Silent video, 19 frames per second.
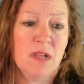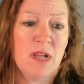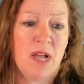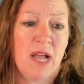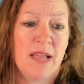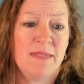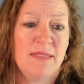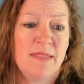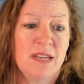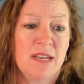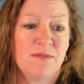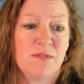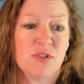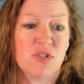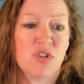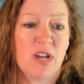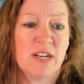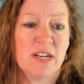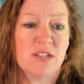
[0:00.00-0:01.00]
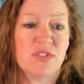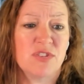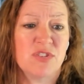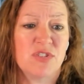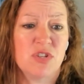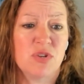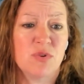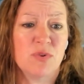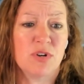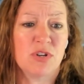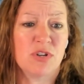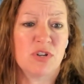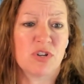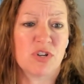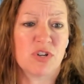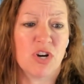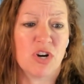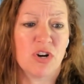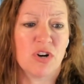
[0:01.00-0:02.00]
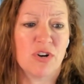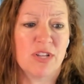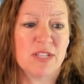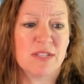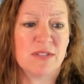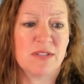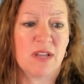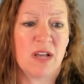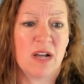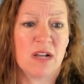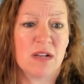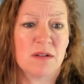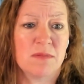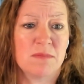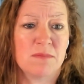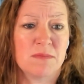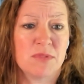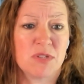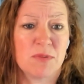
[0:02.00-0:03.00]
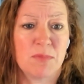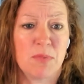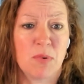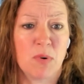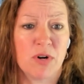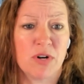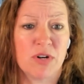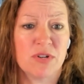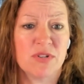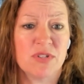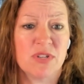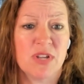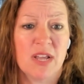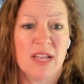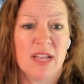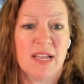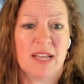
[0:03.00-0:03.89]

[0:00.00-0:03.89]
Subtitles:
And then if you're trying to steward your current supporters,